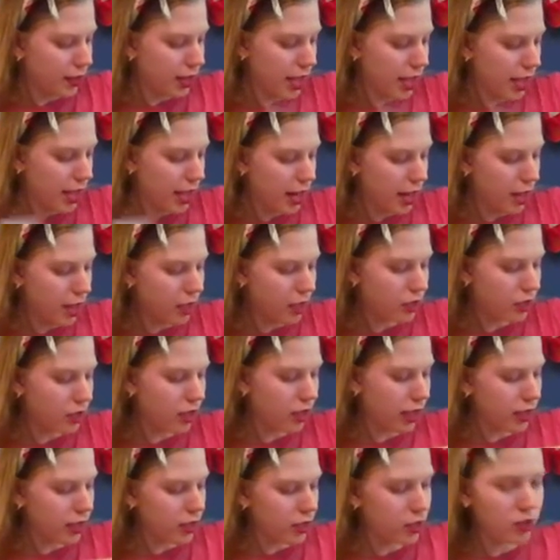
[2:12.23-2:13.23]
Then I also
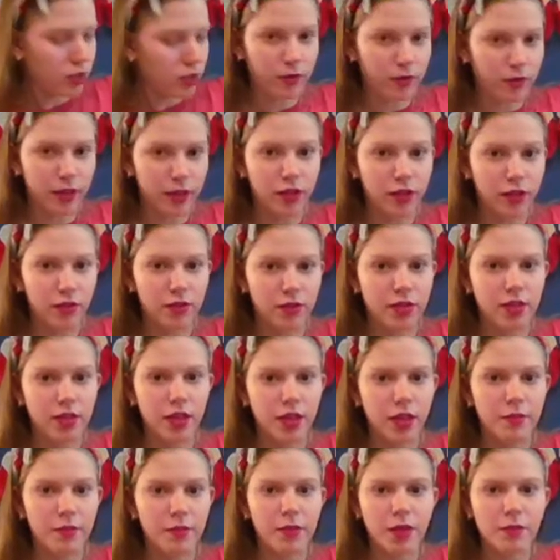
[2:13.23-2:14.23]
like to include
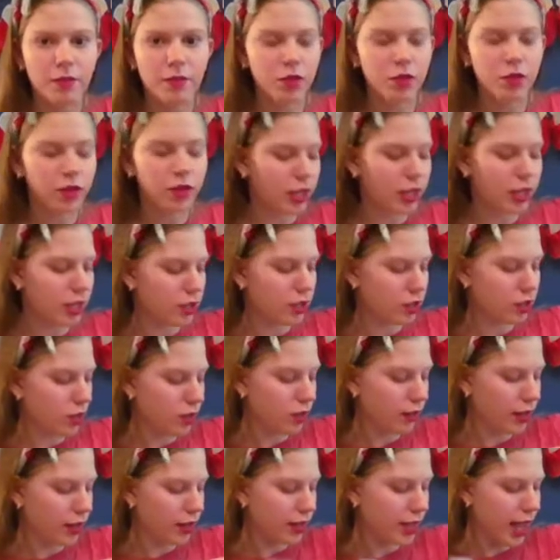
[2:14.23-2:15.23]
some community
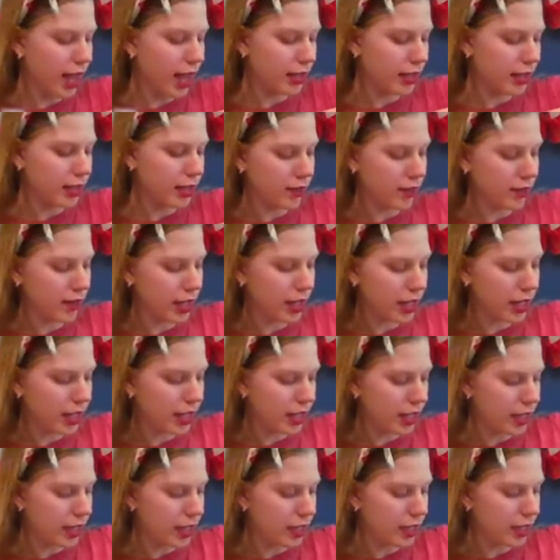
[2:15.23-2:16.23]
service
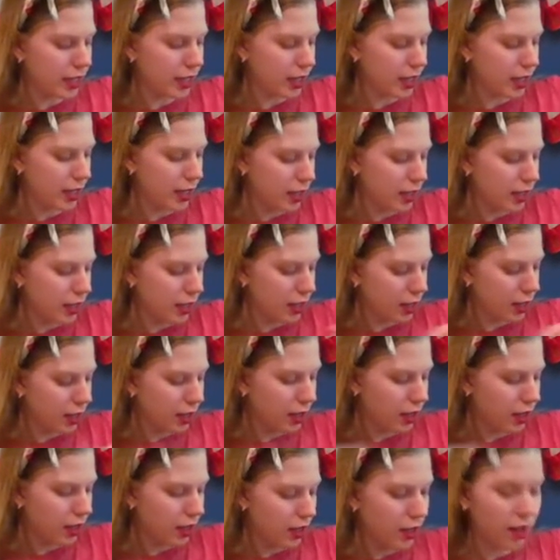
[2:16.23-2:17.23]
activities,
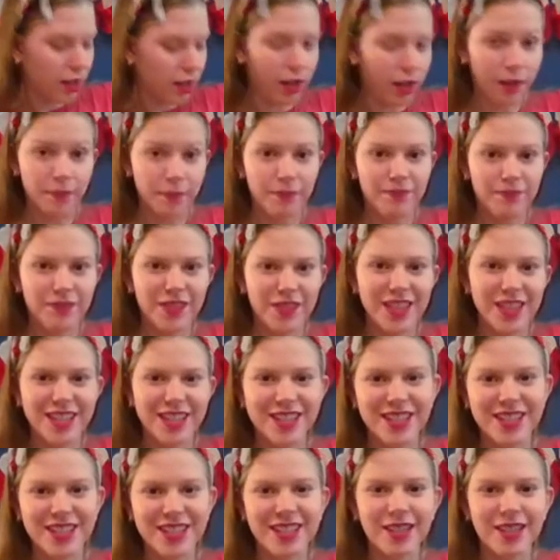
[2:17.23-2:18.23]

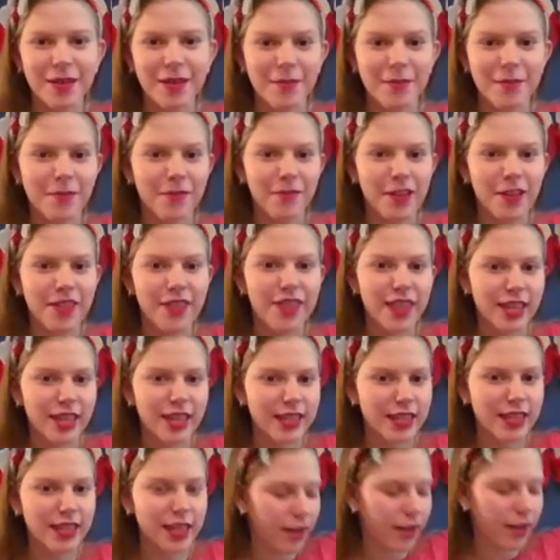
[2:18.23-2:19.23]
then just some fun
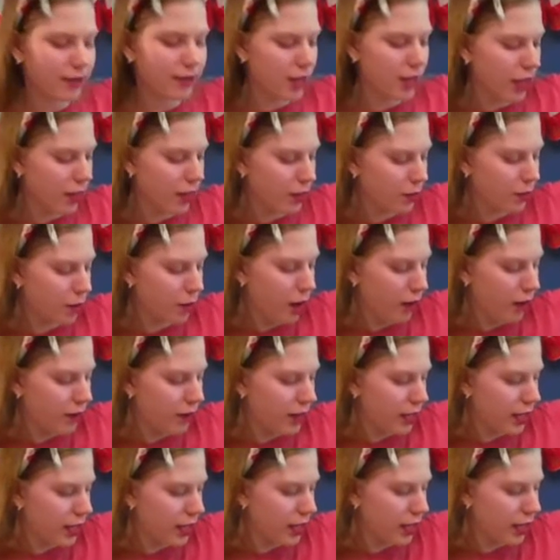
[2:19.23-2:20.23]
things that I've done throughout
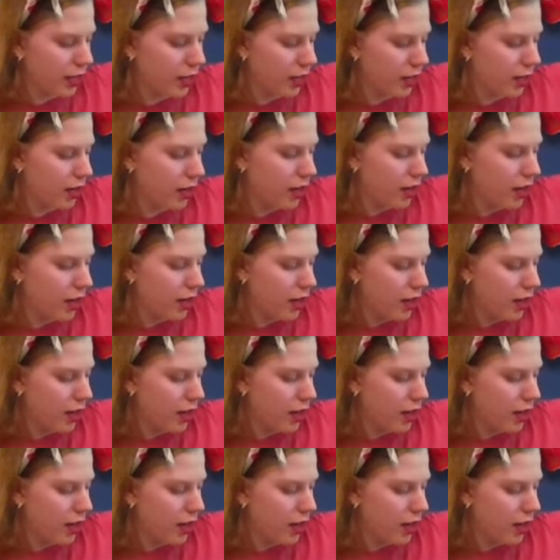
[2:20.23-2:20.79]
the year,